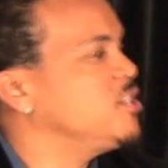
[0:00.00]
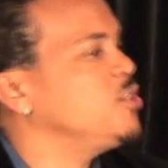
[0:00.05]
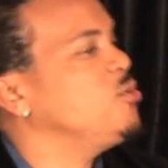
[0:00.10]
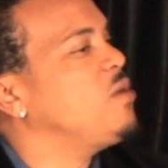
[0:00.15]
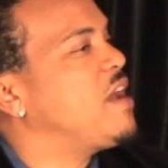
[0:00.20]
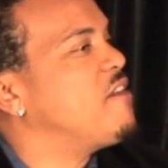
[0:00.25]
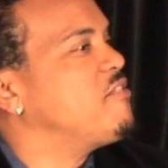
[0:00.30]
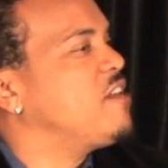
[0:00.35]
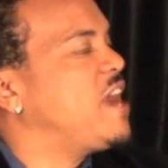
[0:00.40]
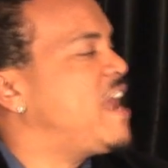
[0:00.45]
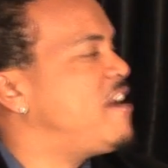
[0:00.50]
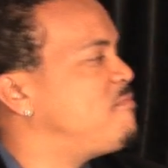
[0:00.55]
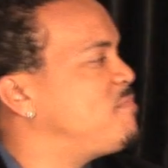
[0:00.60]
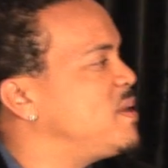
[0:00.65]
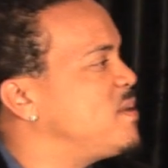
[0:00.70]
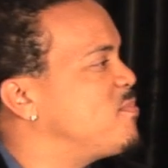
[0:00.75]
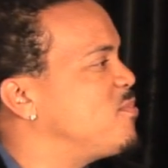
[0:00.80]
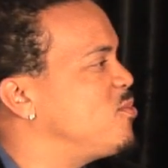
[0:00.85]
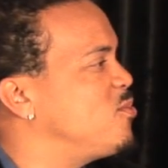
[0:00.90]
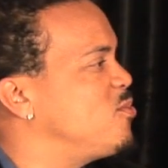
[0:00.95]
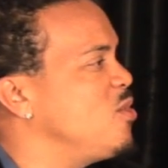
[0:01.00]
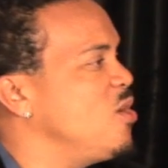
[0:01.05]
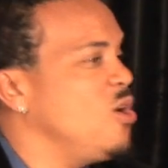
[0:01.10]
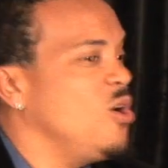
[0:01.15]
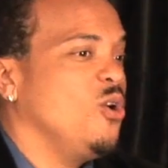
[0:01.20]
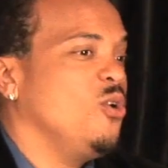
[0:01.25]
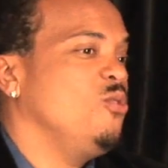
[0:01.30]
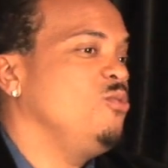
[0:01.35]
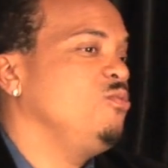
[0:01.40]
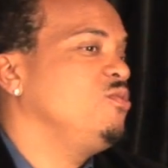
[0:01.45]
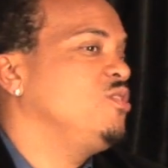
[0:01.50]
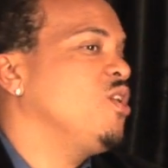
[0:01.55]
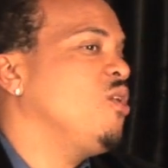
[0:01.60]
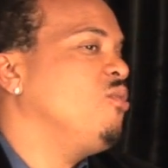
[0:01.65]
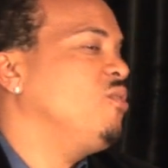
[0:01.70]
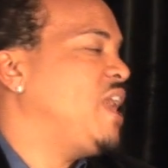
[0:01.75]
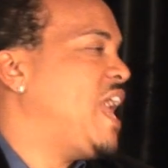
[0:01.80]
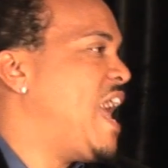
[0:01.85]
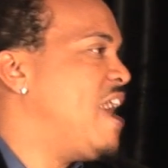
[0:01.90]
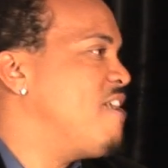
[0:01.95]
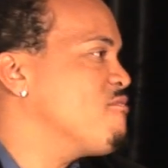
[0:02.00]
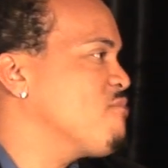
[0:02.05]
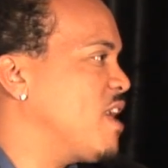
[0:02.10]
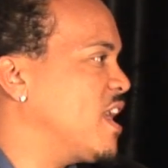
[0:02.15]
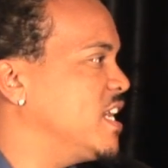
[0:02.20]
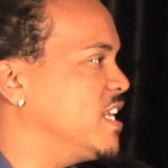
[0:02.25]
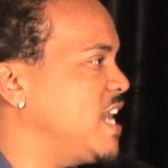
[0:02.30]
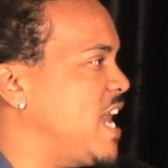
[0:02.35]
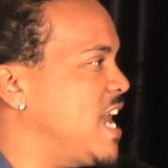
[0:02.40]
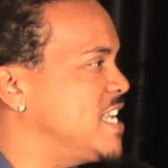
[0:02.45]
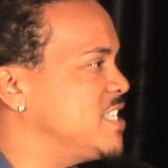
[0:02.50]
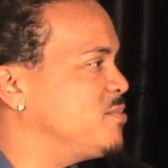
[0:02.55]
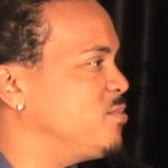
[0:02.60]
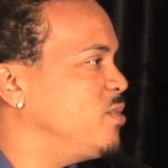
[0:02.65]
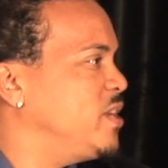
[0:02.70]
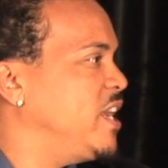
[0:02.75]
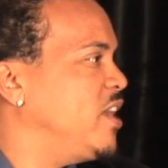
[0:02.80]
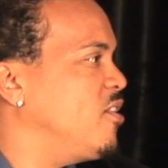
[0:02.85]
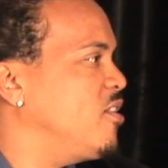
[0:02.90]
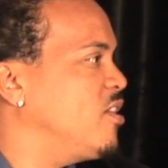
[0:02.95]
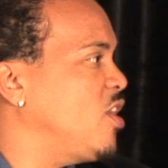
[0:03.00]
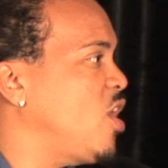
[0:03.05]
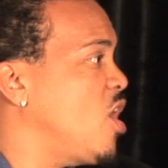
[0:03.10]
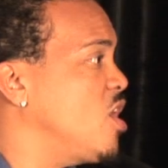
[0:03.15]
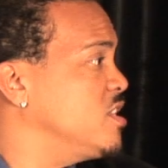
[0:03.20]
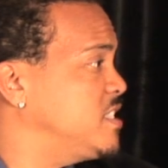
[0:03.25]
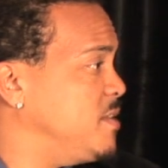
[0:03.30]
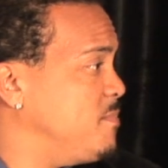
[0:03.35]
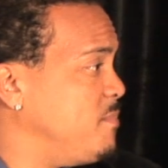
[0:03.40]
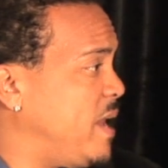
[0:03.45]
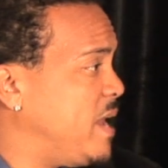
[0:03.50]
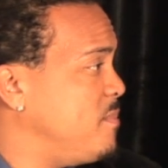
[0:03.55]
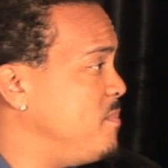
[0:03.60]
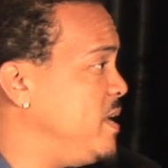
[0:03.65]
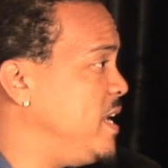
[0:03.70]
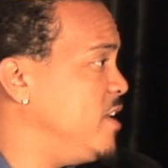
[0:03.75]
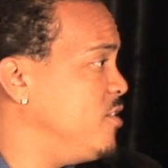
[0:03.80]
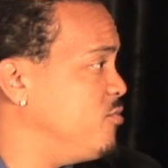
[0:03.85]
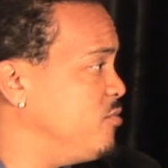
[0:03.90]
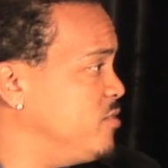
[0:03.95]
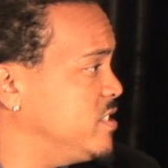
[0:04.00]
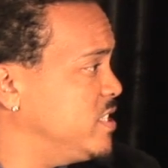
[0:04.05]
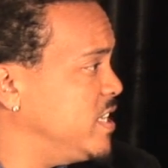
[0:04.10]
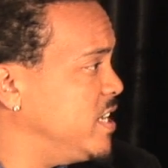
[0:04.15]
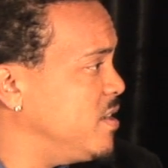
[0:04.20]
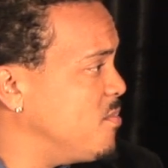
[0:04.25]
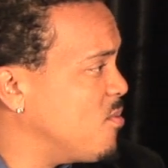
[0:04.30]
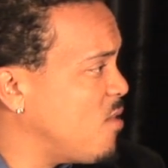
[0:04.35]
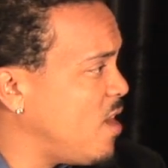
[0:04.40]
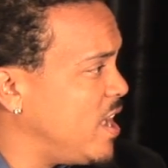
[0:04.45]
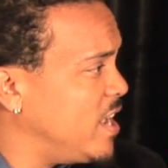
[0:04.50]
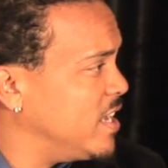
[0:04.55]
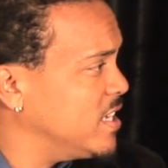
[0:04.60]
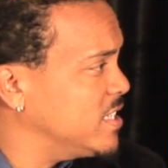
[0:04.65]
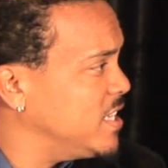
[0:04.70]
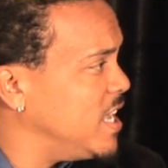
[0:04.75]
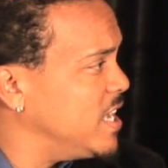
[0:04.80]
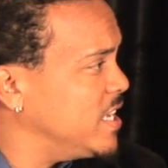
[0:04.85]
Do you ever have people who don't have recognizable hearing loss that might be interested in a product